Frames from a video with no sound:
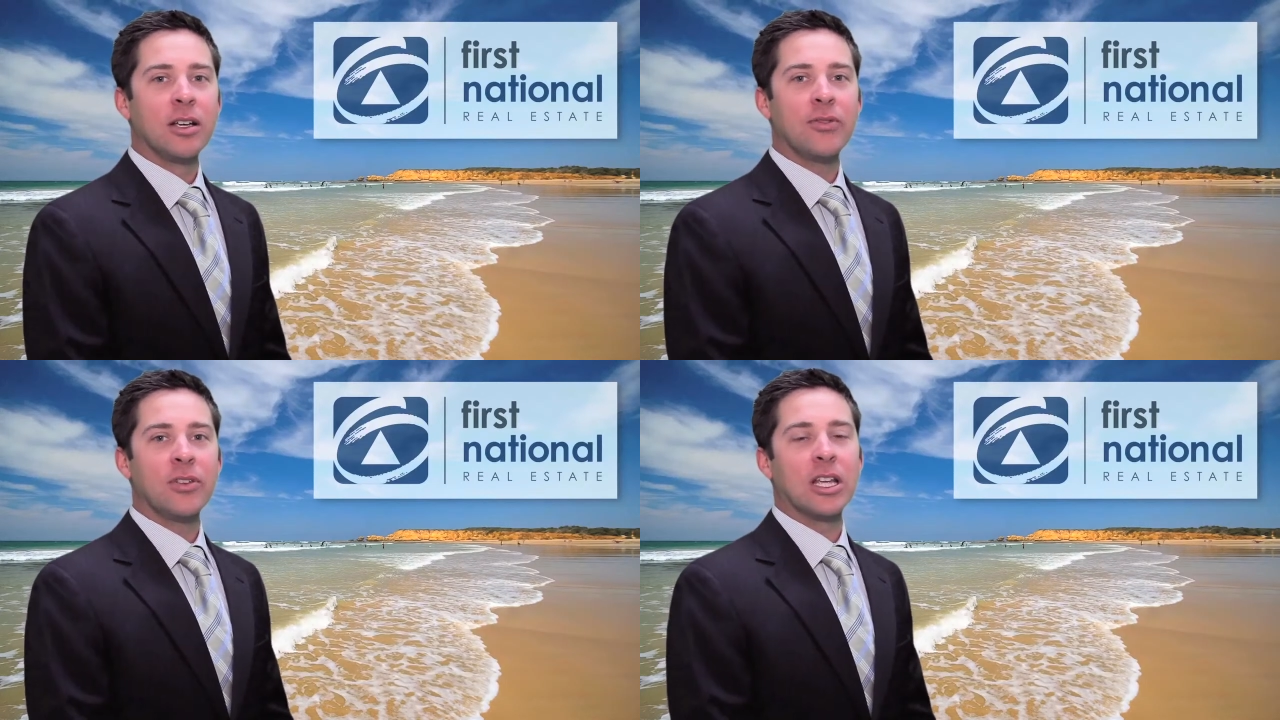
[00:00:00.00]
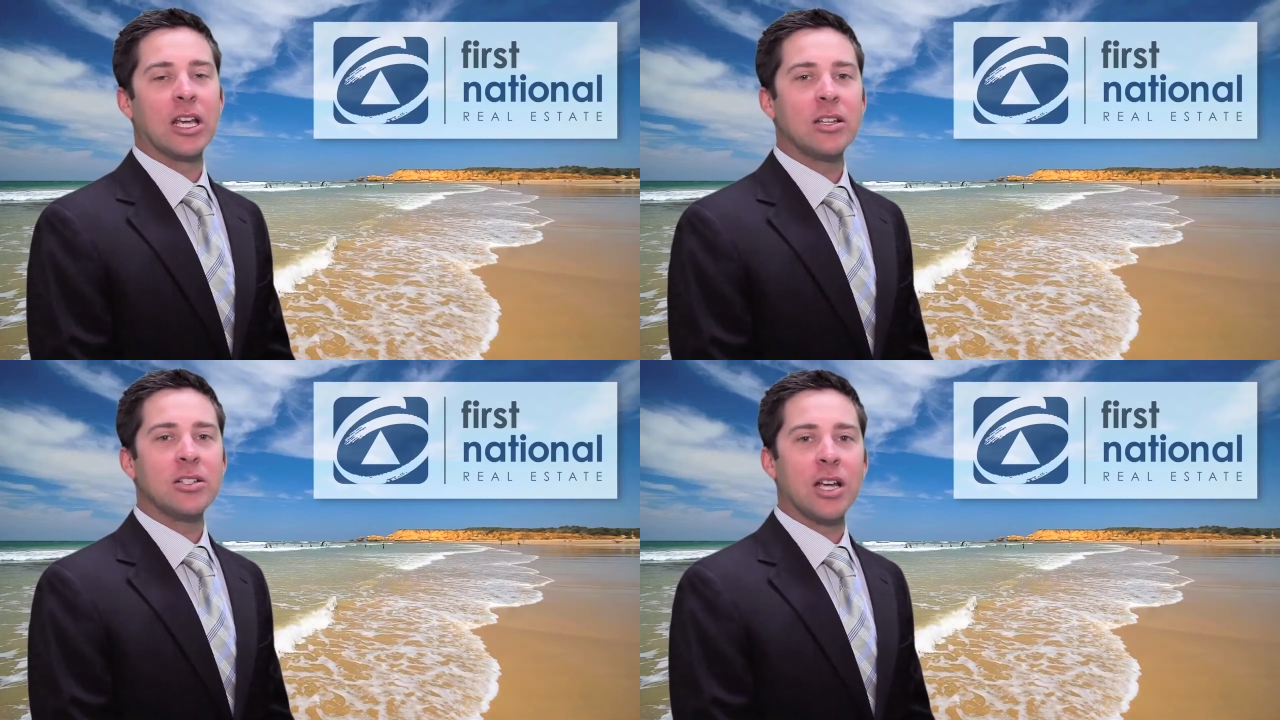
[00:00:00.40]
If at
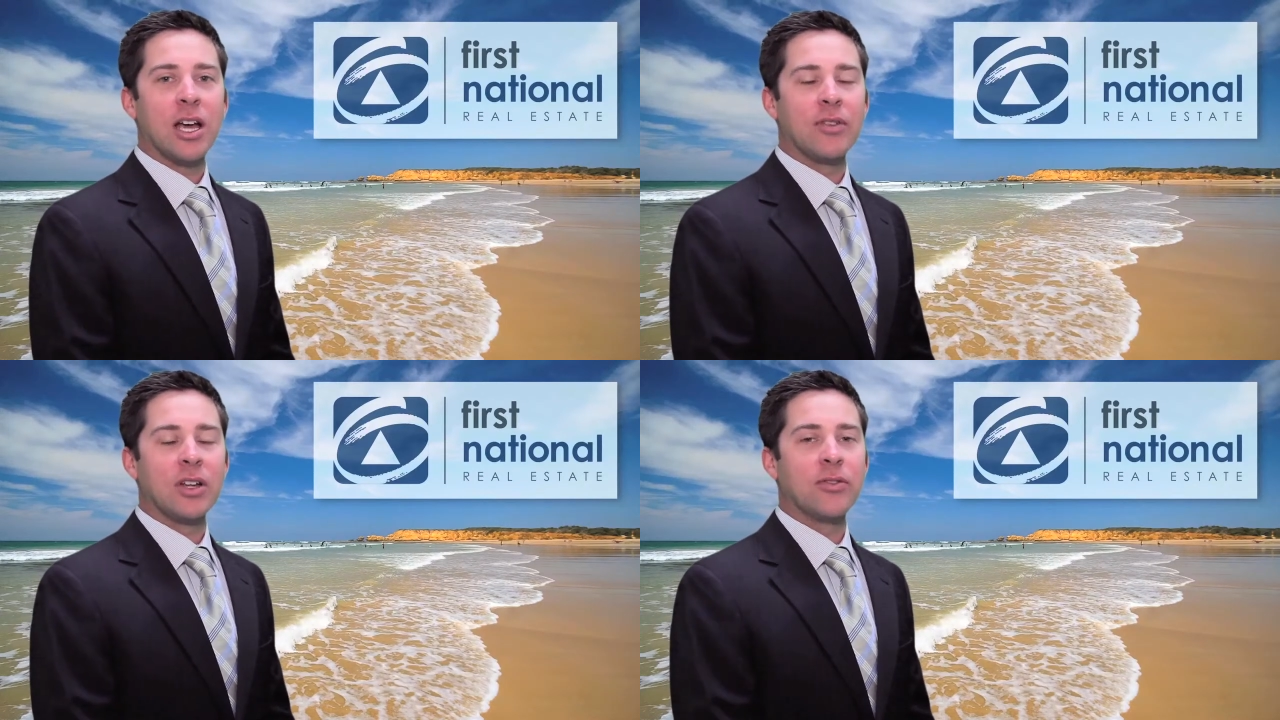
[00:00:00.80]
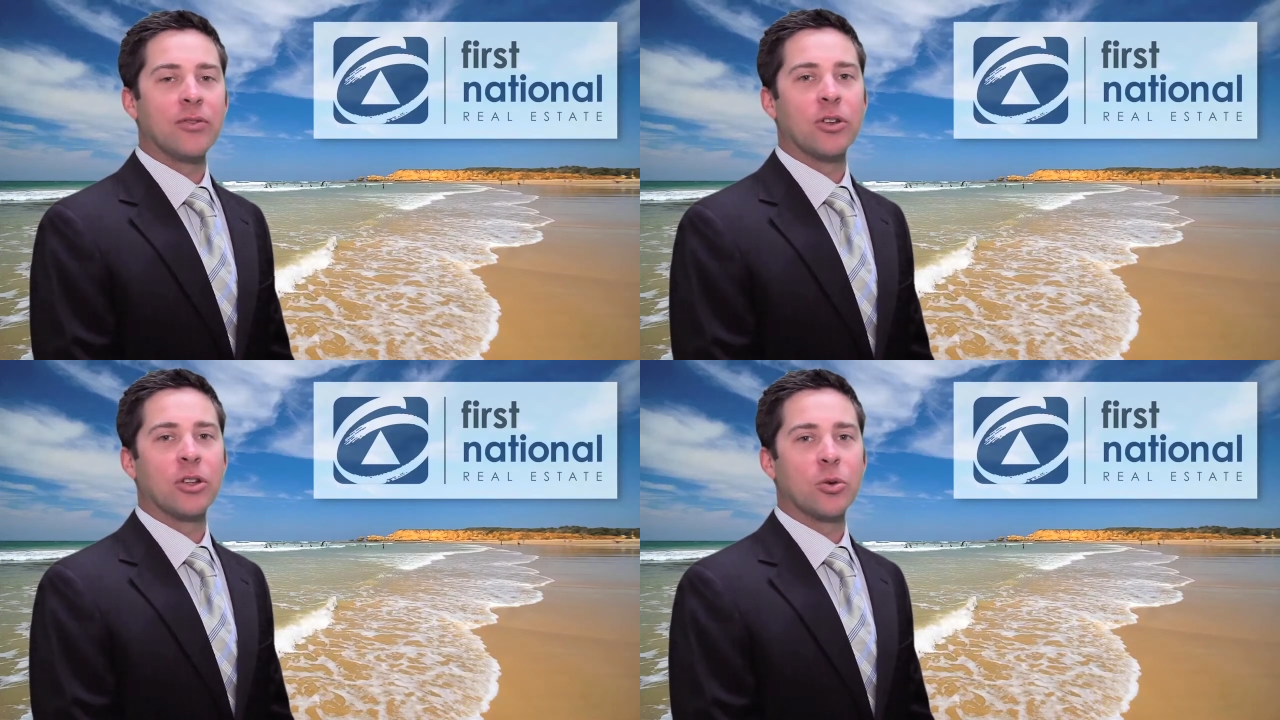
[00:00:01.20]
the end you have any
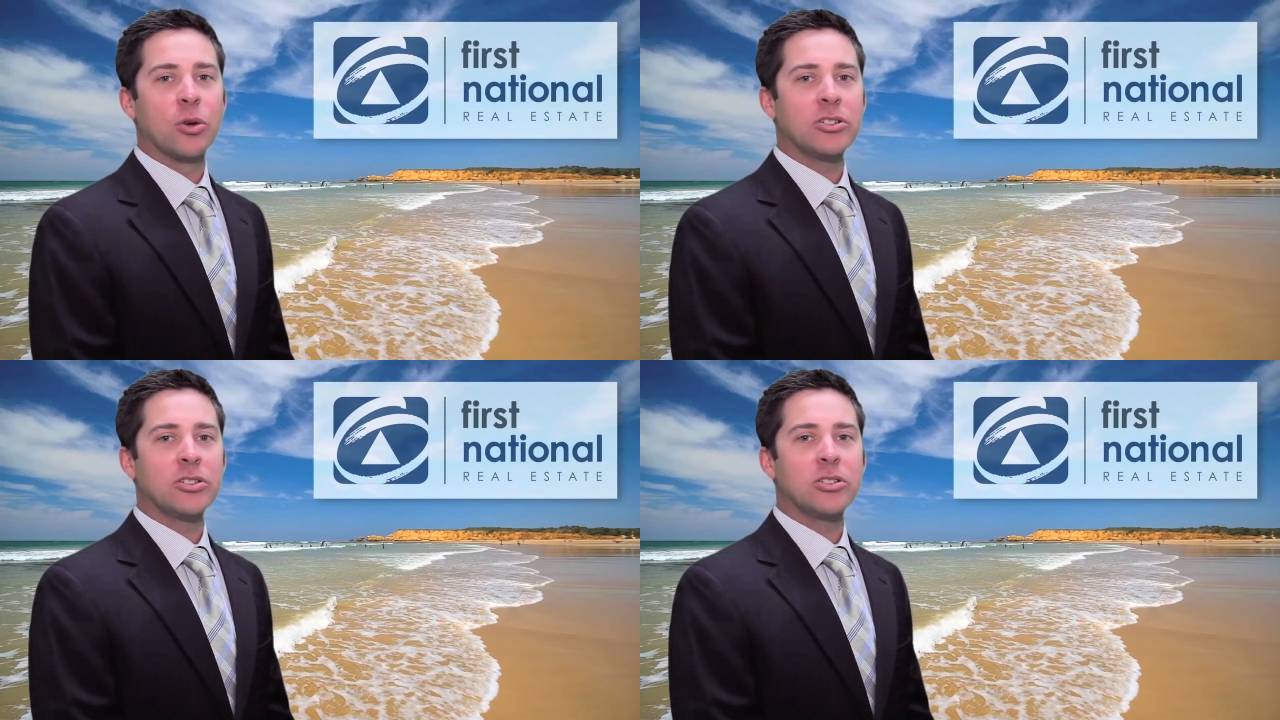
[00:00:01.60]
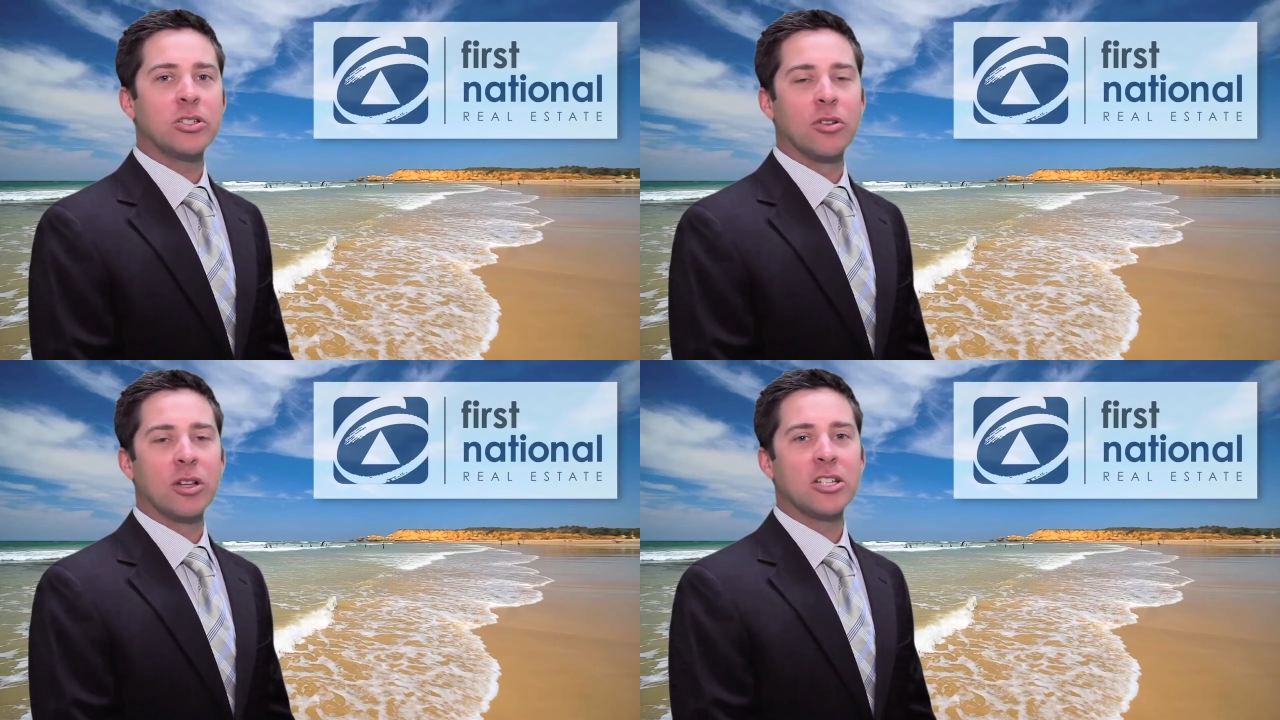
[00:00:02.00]
further
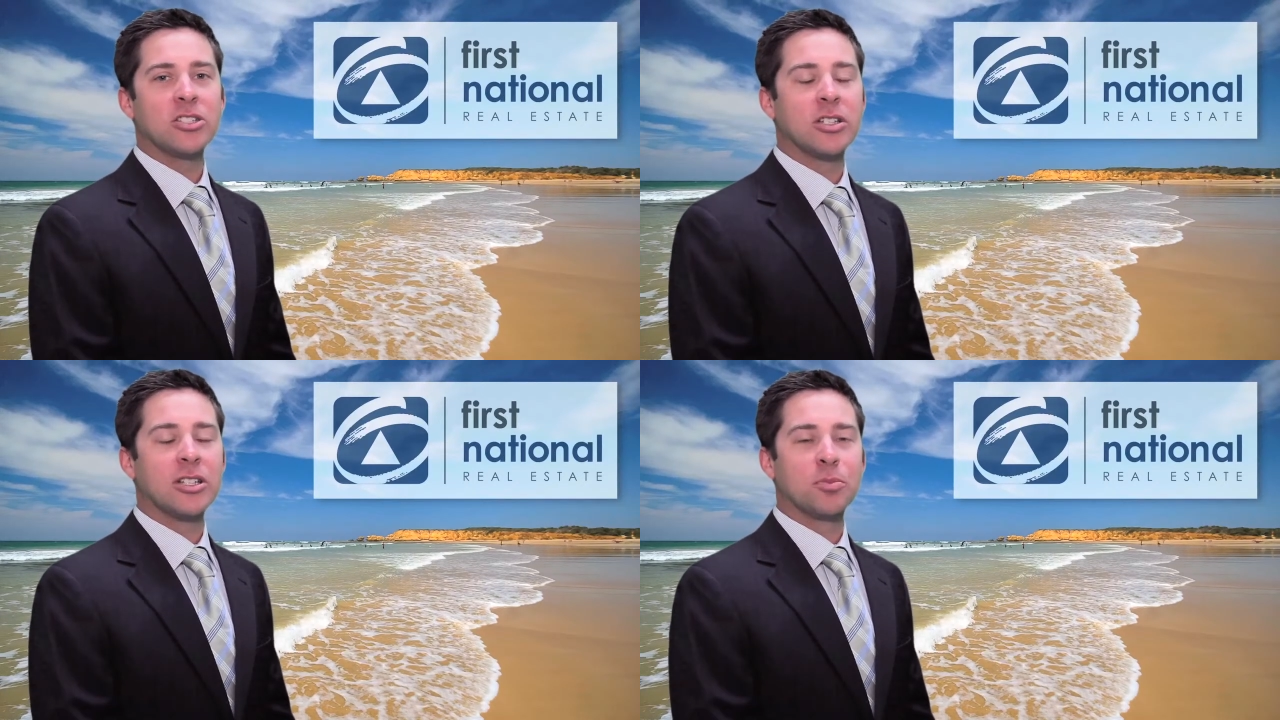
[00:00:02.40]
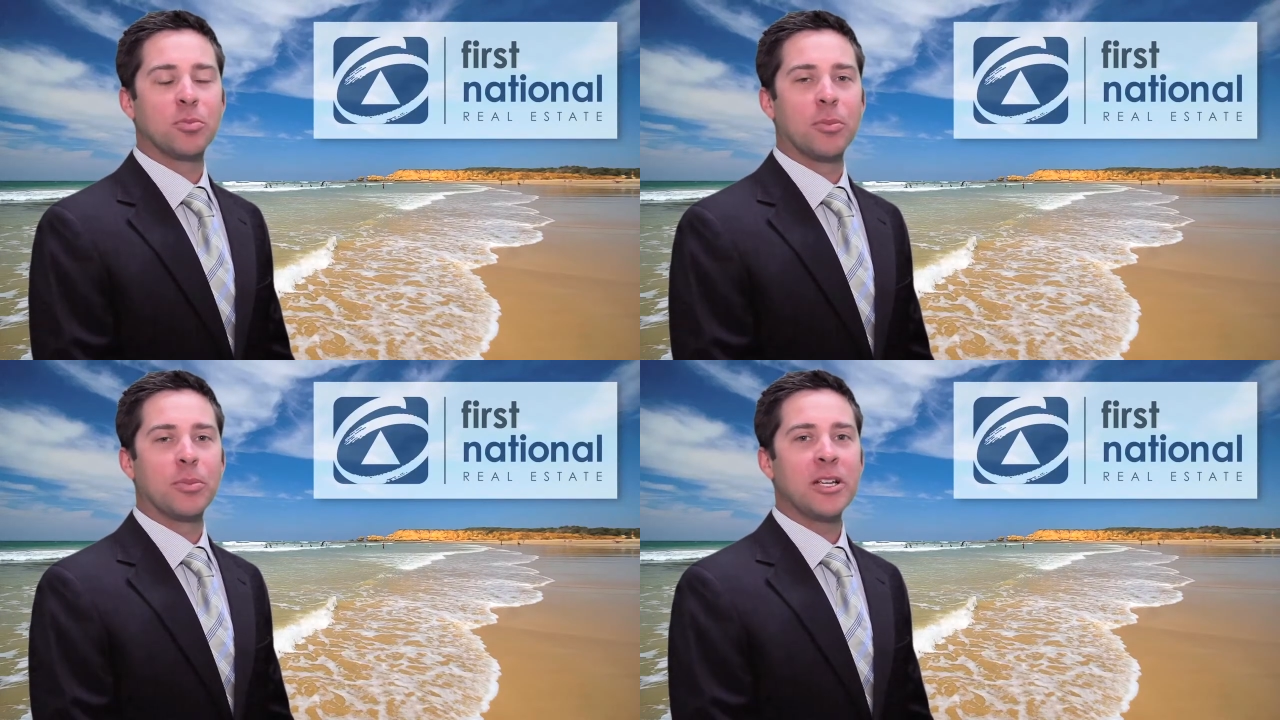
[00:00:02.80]
questions in relation to this
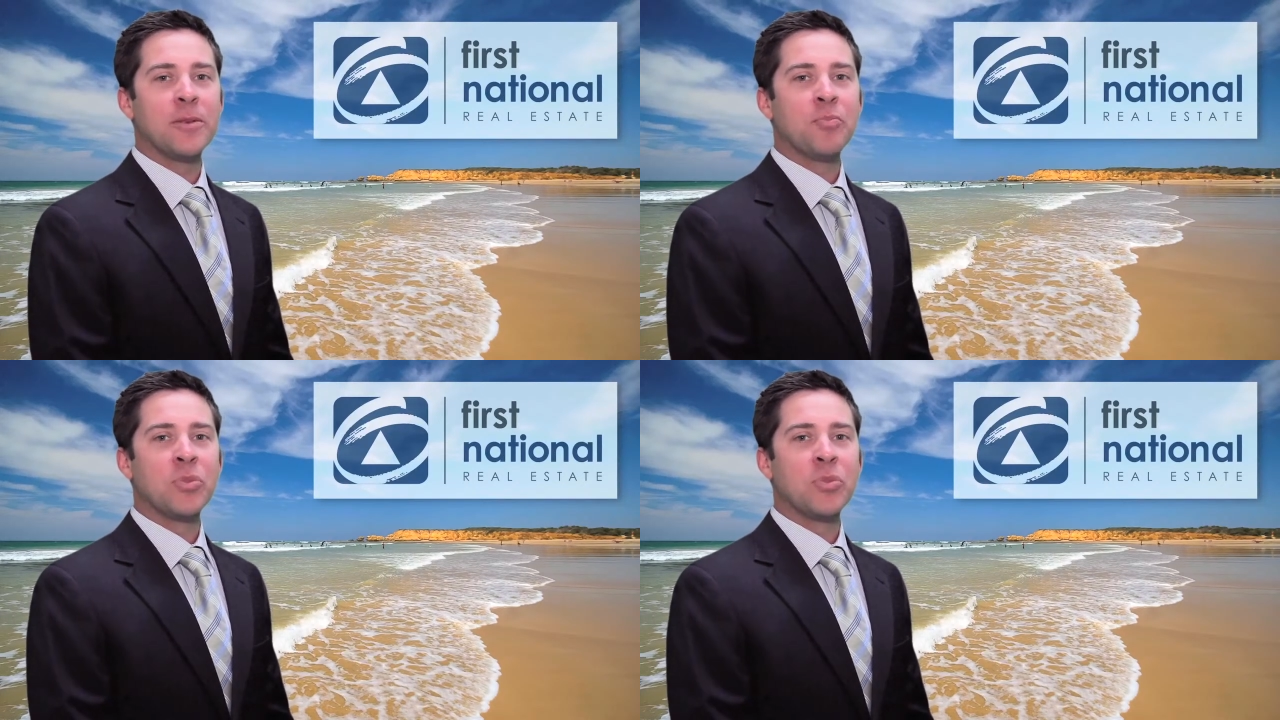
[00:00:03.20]
property